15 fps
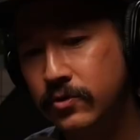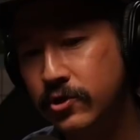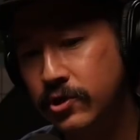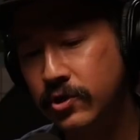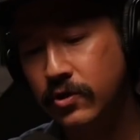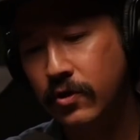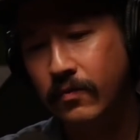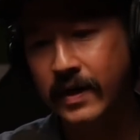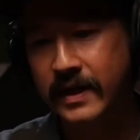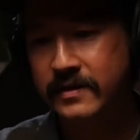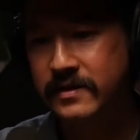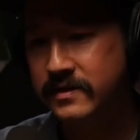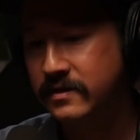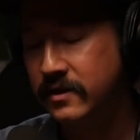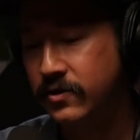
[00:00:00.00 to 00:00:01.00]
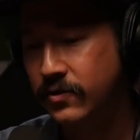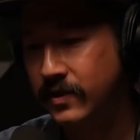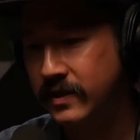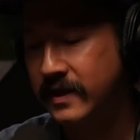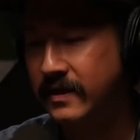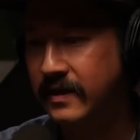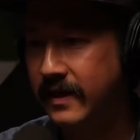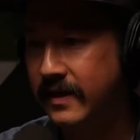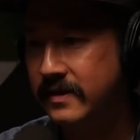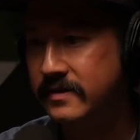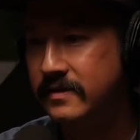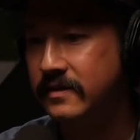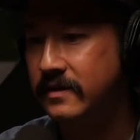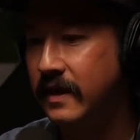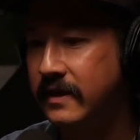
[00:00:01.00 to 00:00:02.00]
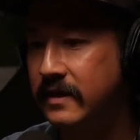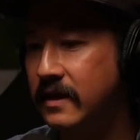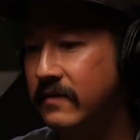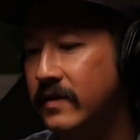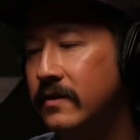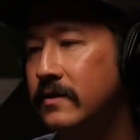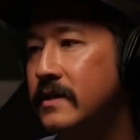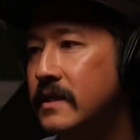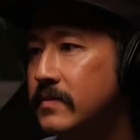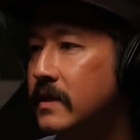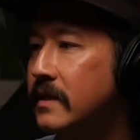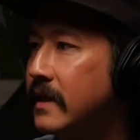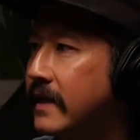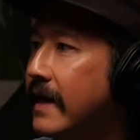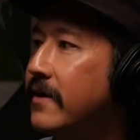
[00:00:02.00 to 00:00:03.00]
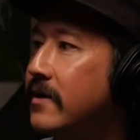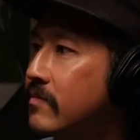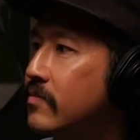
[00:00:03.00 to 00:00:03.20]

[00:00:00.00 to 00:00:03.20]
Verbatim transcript: you should go buy this acrylic case, and like giving her tips on like how to